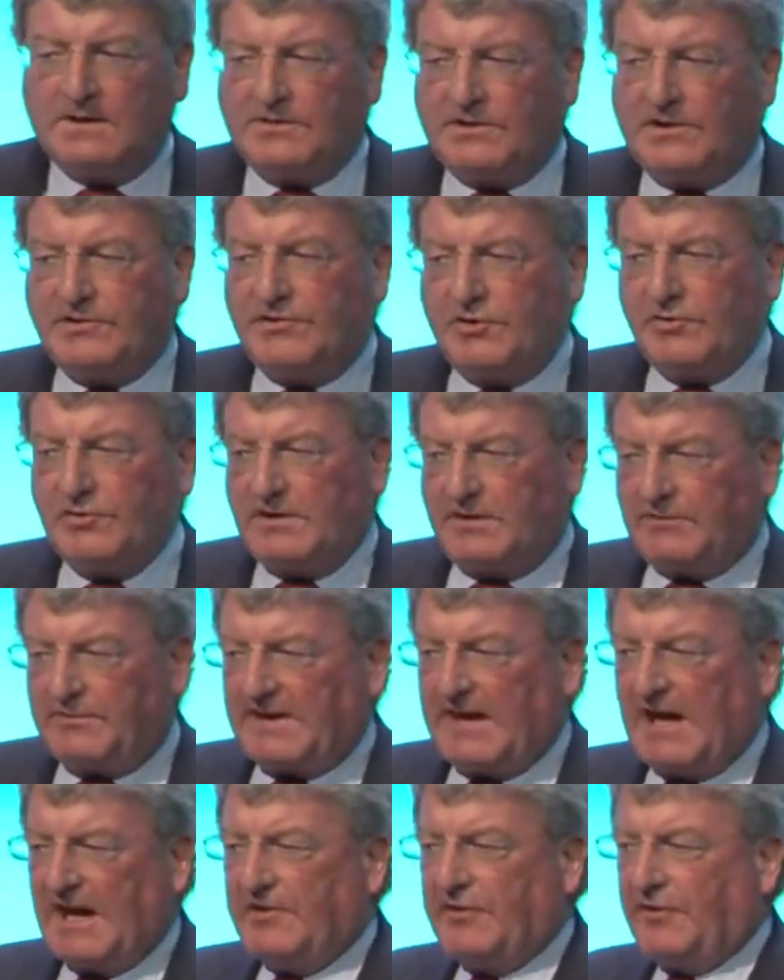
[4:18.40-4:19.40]
The duty of
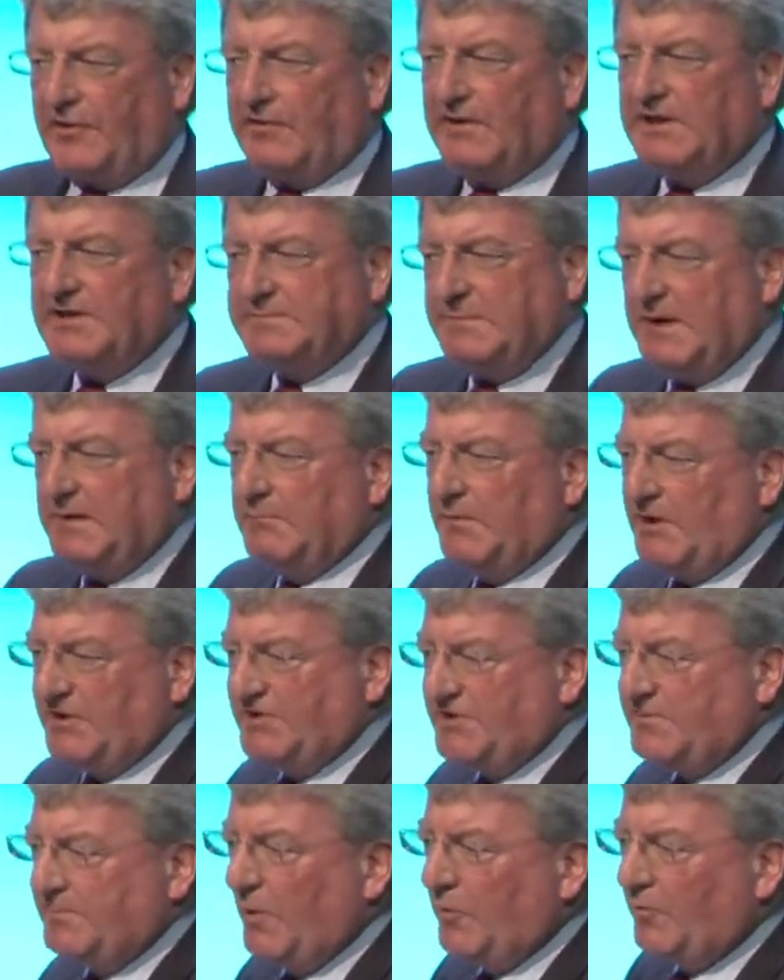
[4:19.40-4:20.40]
candor has been
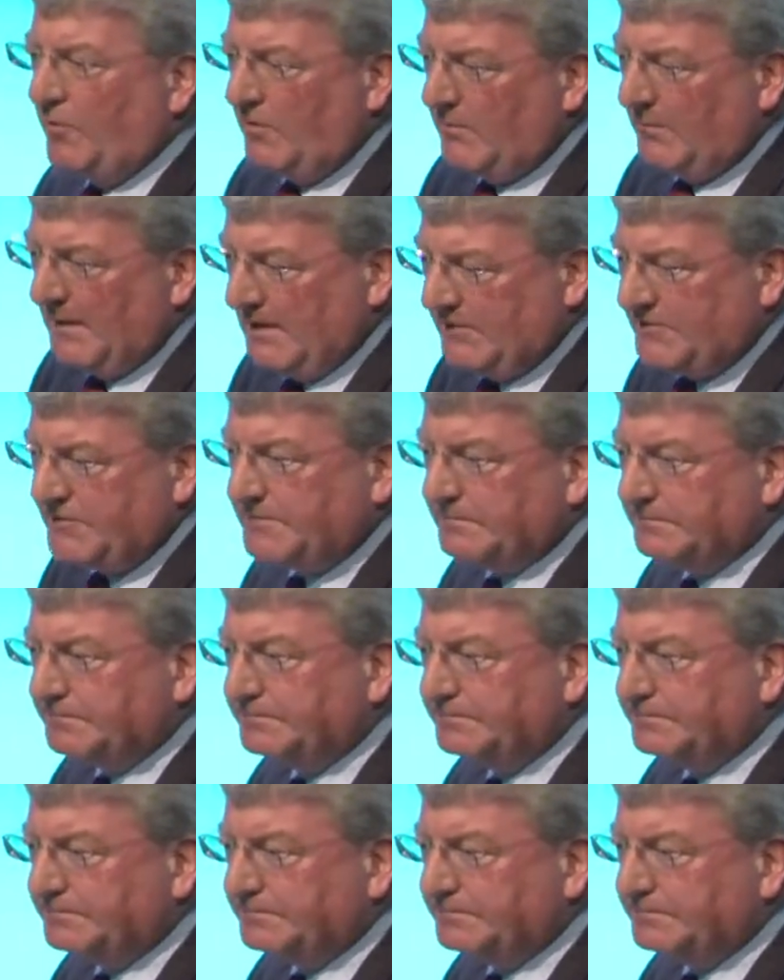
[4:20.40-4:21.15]
much spoken about.